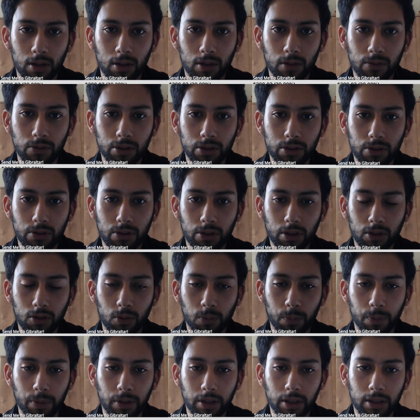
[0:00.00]
just trying to
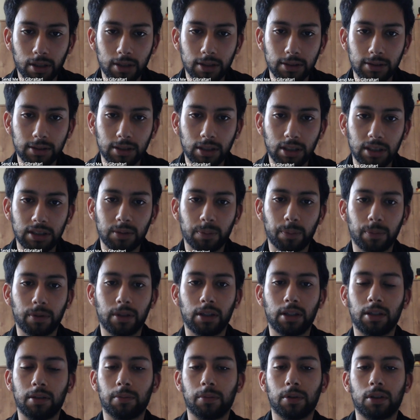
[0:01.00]
play against his
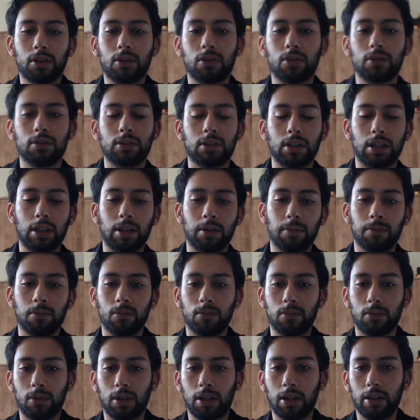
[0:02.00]
plan because I'm
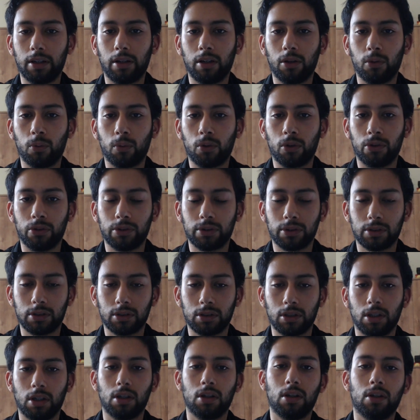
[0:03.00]
clearly worse
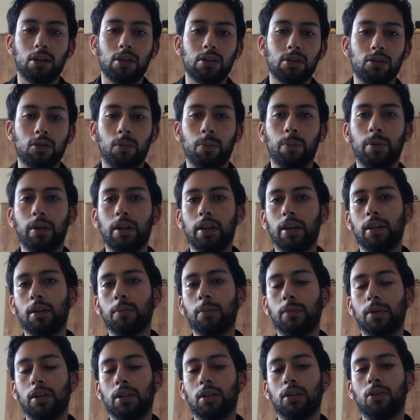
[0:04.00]
so playing
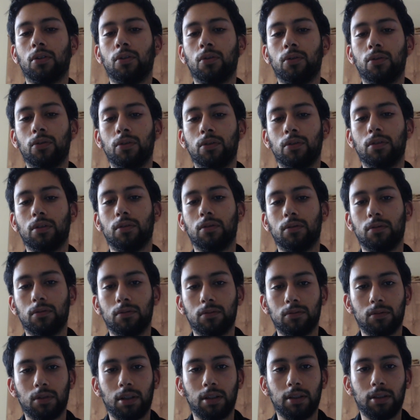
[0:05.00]
my own
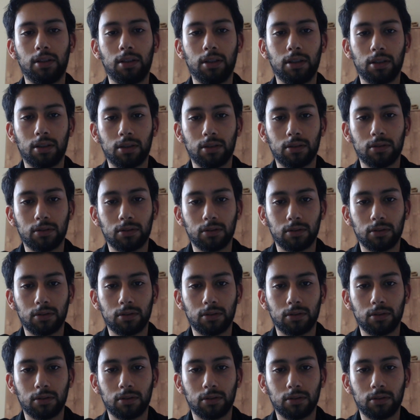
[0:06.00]
idea